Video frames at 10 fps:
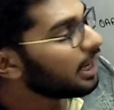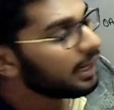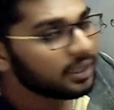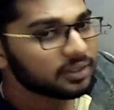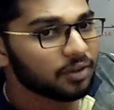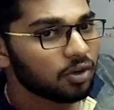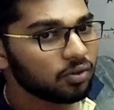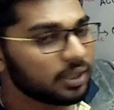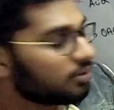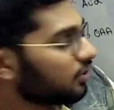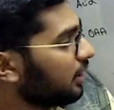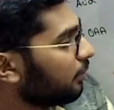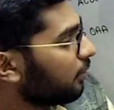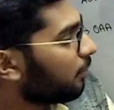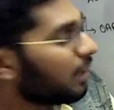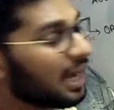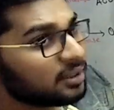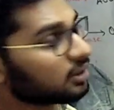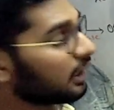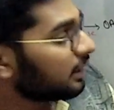It is found in three
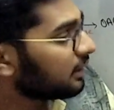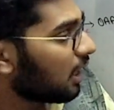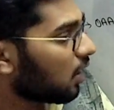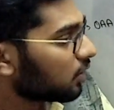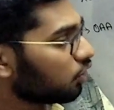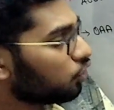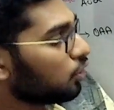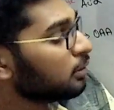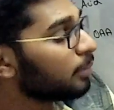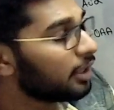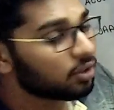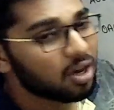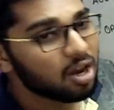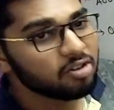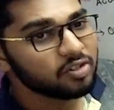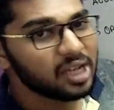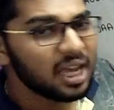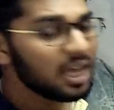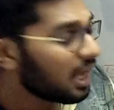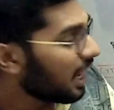parts, that is glyoxysomes,
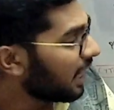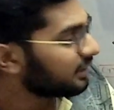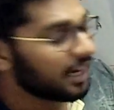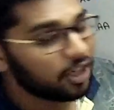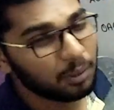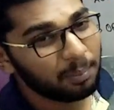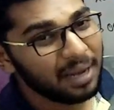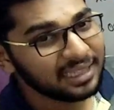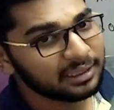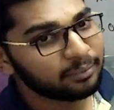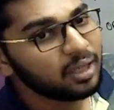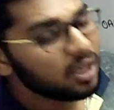mitochondria and cytoplasm.